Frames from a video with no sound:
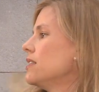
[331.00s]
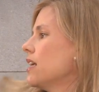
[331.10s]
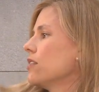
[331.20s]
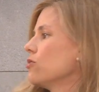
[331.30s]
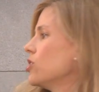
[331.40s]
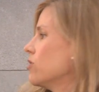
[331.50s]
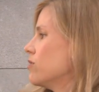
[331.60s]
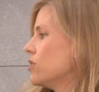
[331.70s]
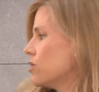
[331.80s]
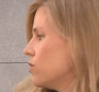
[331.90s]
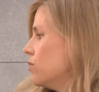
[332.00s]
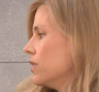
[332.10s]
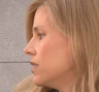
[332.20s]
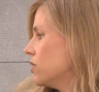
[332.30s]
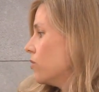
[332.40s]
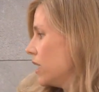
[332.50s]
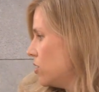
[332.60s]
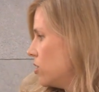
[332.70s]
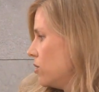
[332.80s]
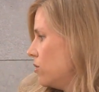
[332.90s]
sent their children to school until
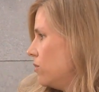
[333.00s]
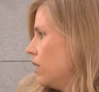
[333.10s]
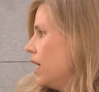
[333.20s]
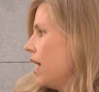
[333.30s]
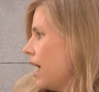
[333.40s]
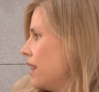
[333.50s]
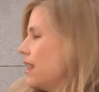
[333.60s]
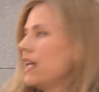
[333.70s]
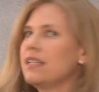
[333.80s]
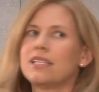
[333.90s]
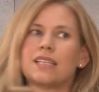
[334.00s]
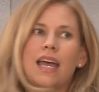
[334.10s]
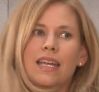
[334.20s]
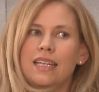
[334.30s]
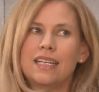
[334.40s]
grade 2 and then decided